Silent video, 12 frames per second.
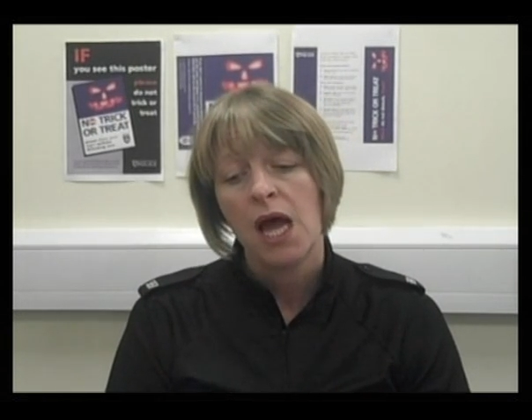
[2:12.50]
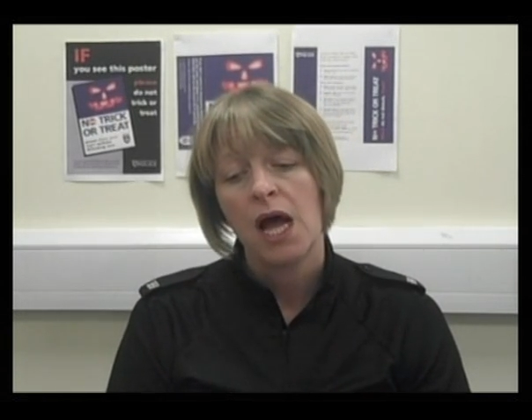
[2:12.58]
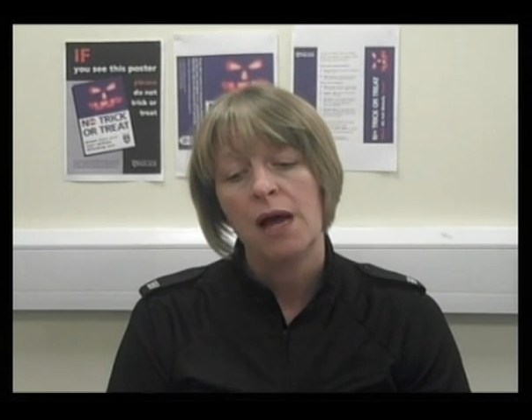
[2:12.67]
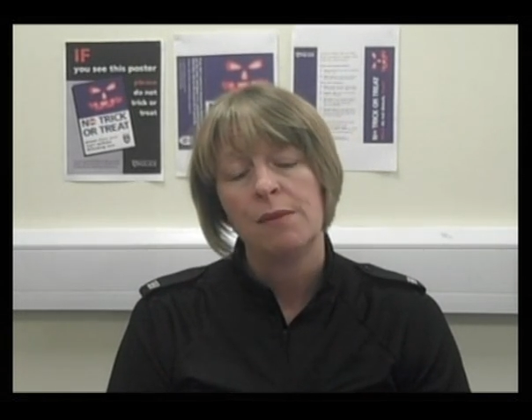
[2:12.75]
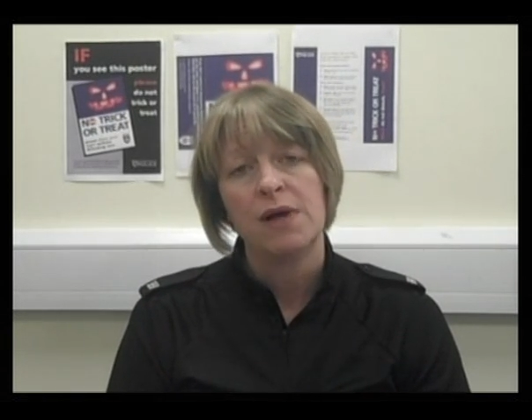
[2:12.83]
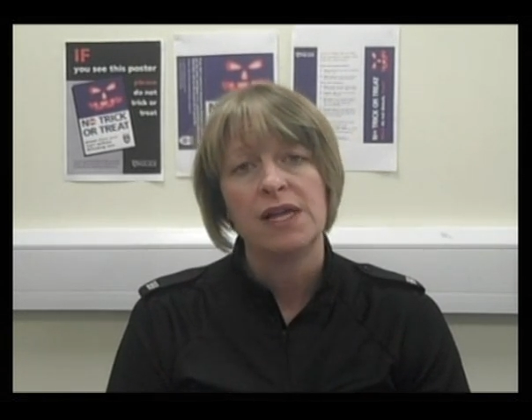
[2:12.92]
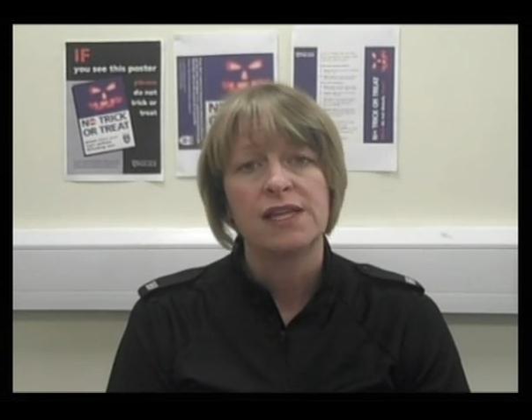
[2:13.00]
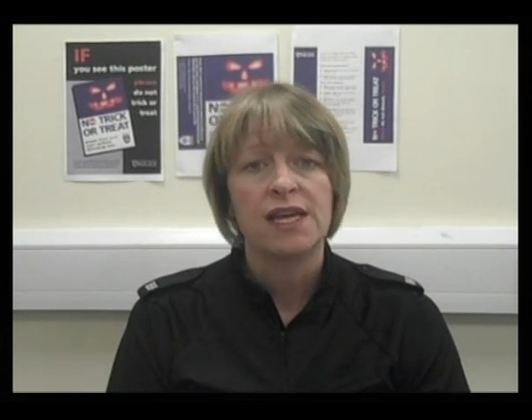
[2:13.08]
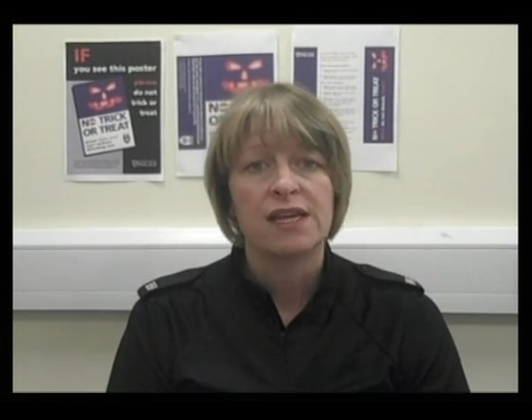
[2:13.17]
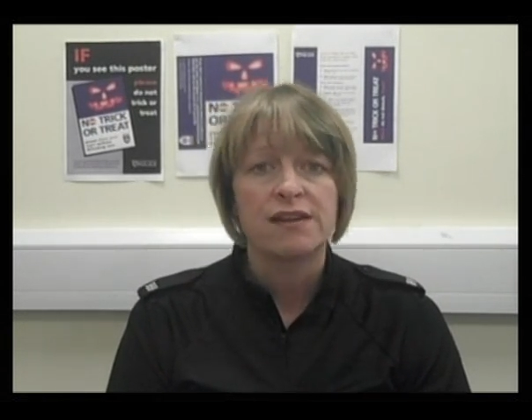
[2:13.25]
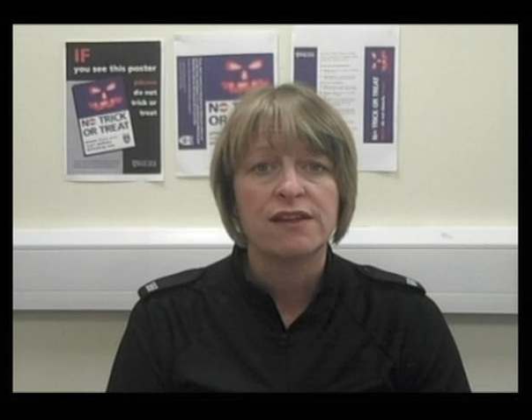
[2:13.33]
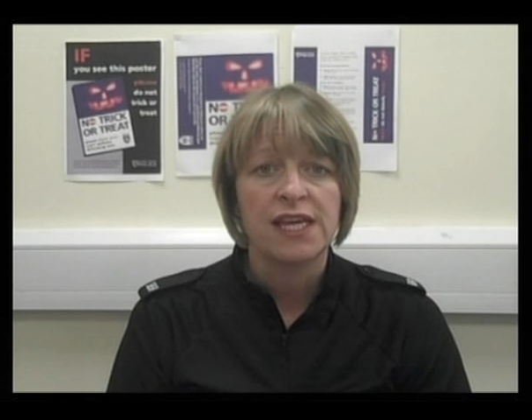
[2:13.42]
um, and the
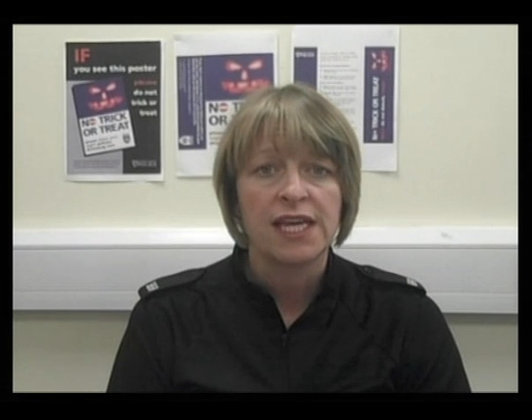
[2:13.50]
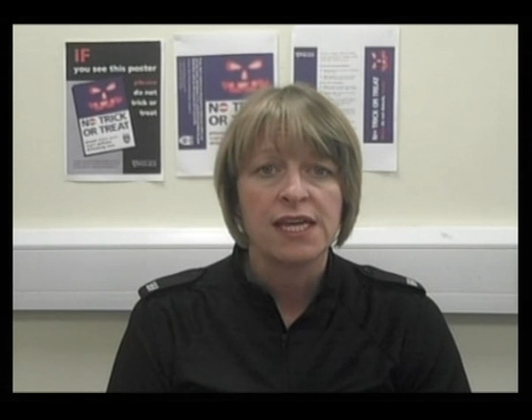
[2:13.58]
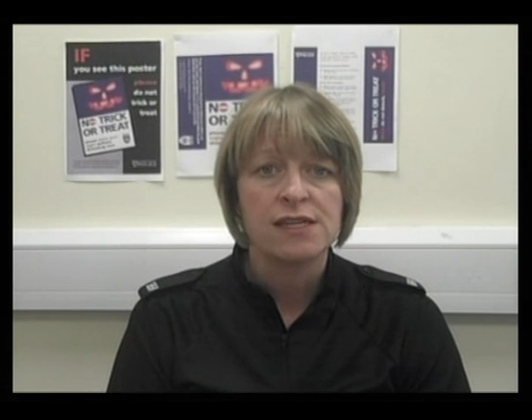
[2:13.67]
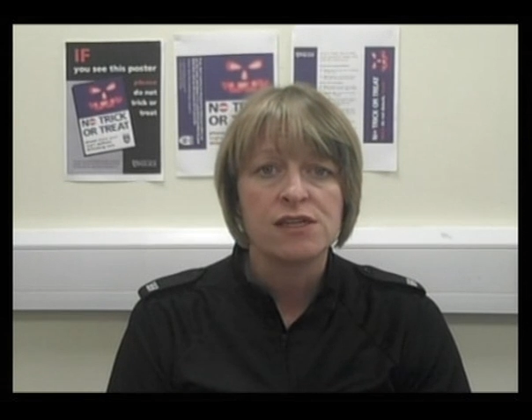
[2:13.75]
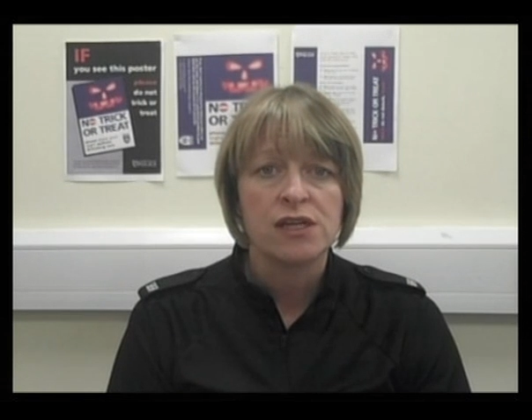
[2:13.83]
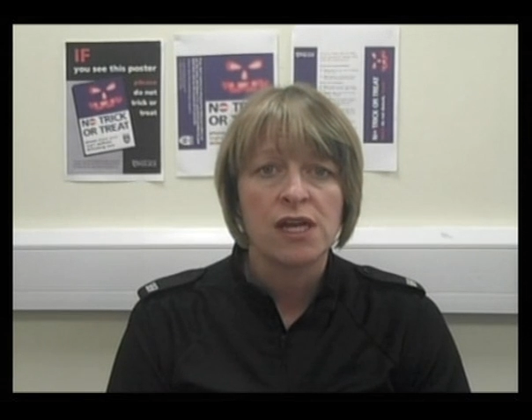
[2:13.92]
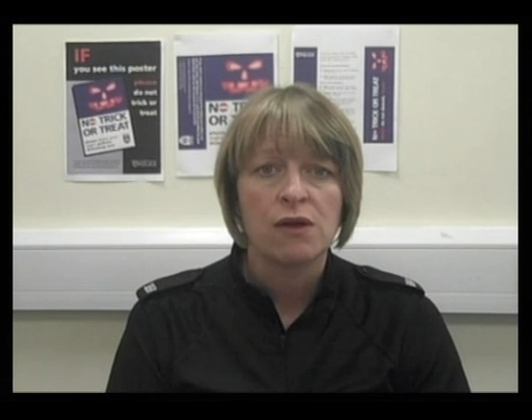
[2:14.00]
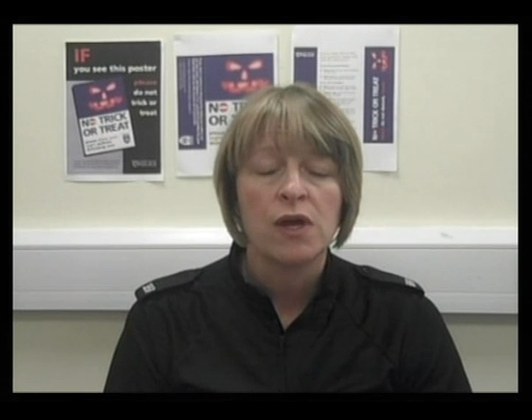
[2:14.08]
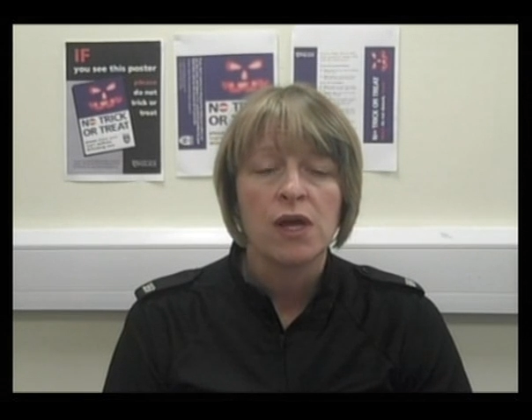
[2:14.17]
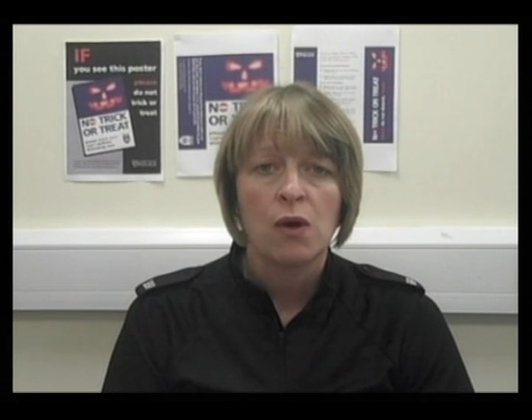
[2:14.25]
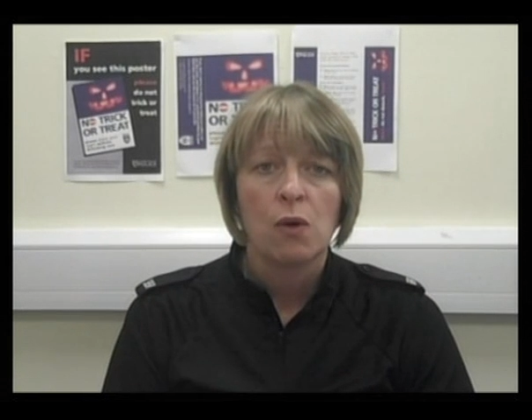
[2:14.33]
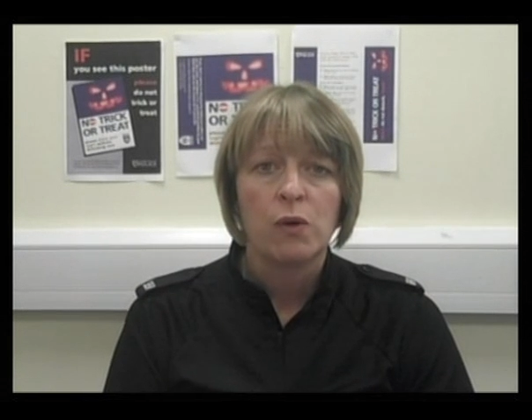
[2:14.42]
other thing is you know
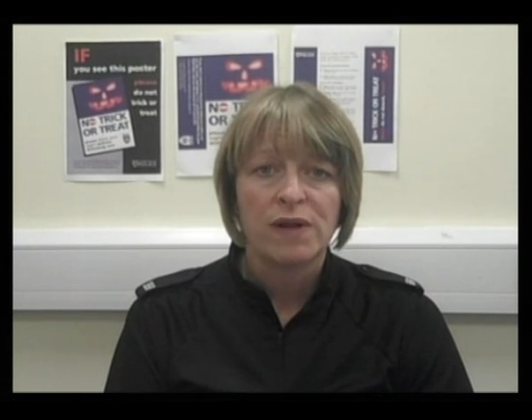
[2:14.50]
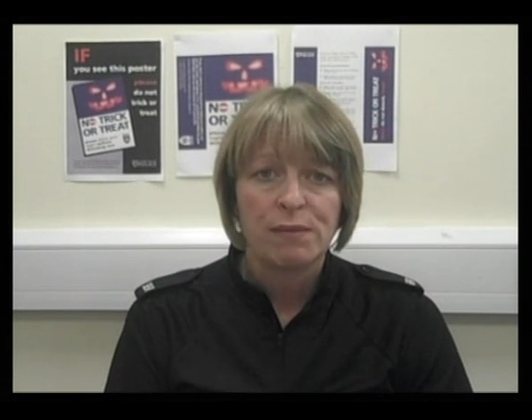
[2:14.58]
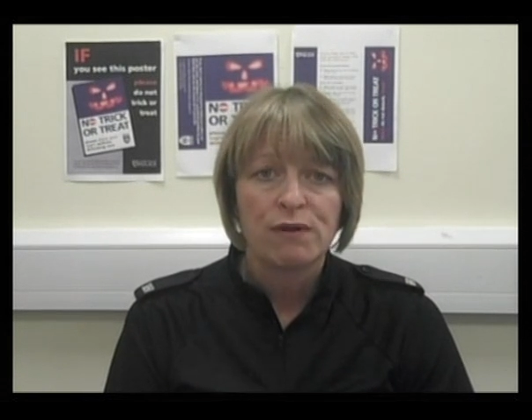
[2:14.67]
we'd